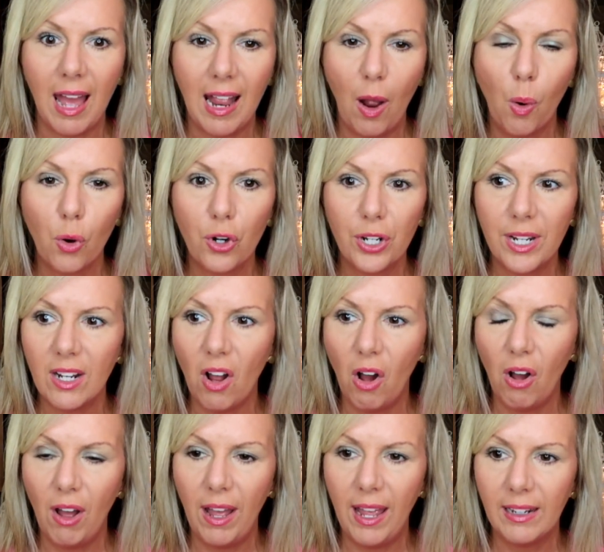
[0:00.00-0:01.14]
I ordered it
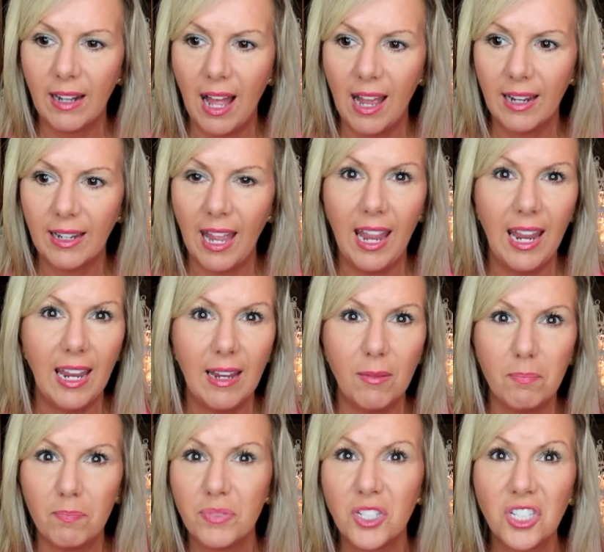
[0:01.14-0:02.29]
on like
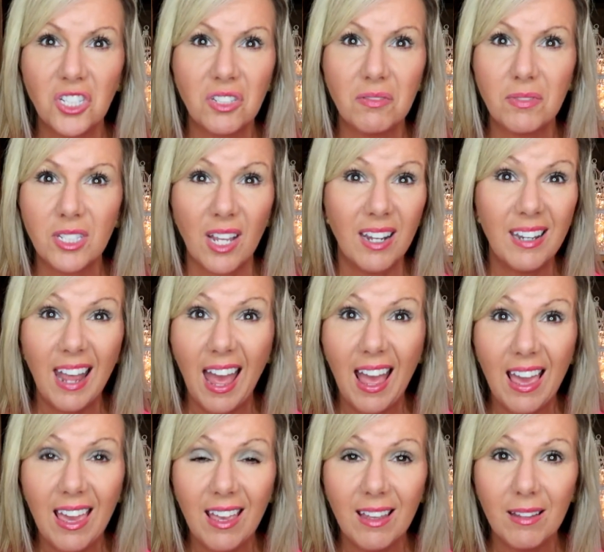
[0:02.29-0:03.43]
a
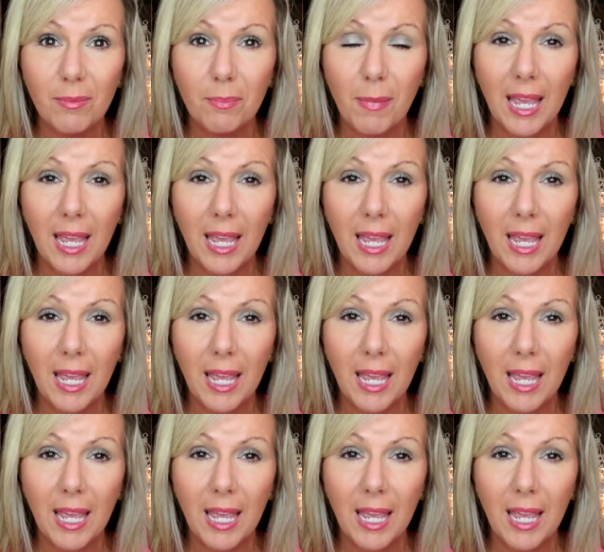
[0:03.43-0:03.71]
Sunday